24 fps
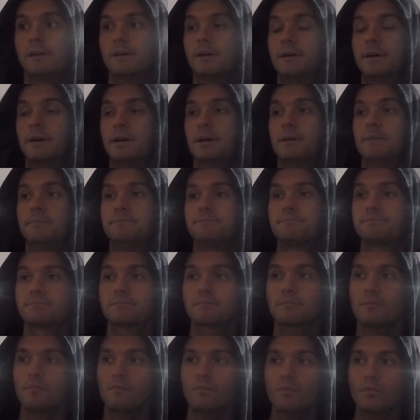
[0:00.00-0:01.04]
I
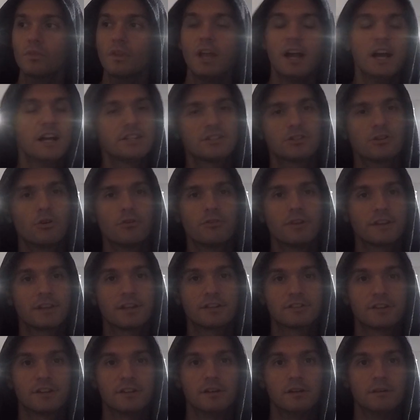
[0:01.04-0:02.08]
still don't think
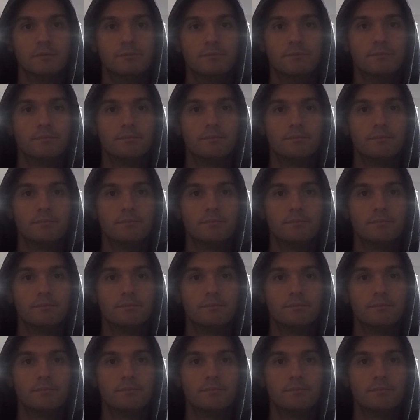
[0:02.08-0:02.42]
that's going to